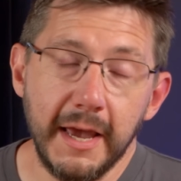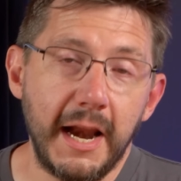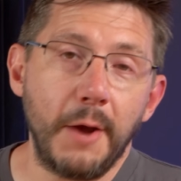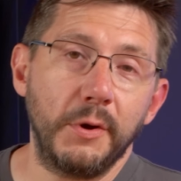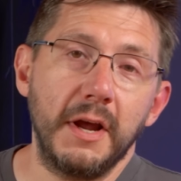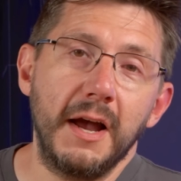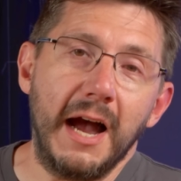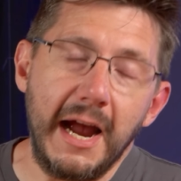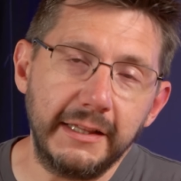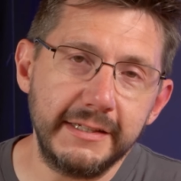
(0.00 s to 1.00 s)
and I would
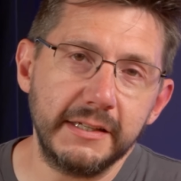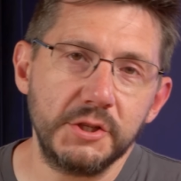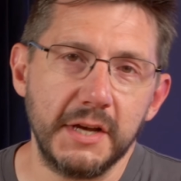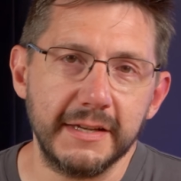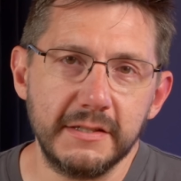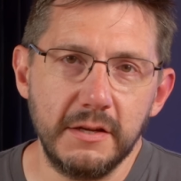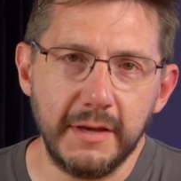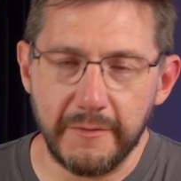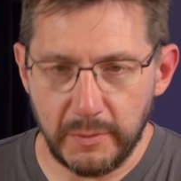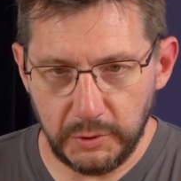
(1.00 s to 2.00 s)
highly suggest you
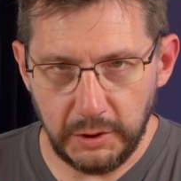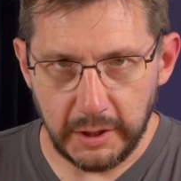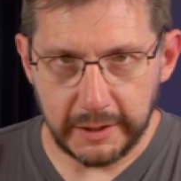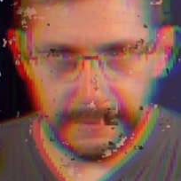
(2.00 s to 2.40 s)
give him a look.